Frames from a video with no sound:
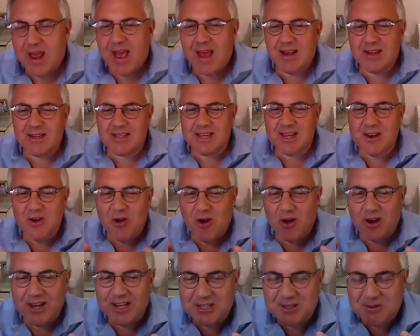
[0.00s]
not? How does he
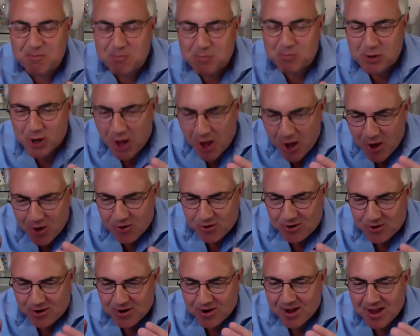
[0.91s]
not
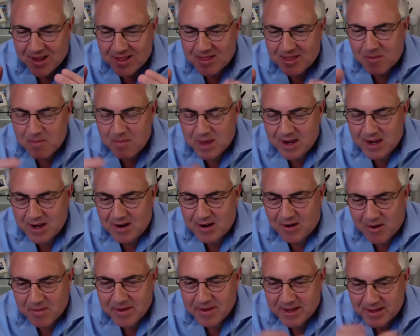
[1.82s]
explode at the yeah. media?
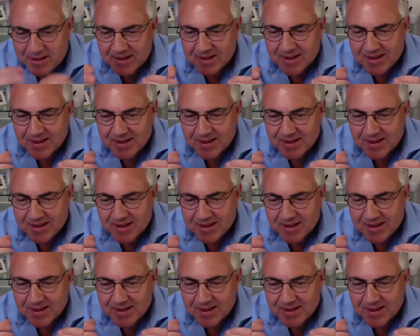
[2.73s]
I mean,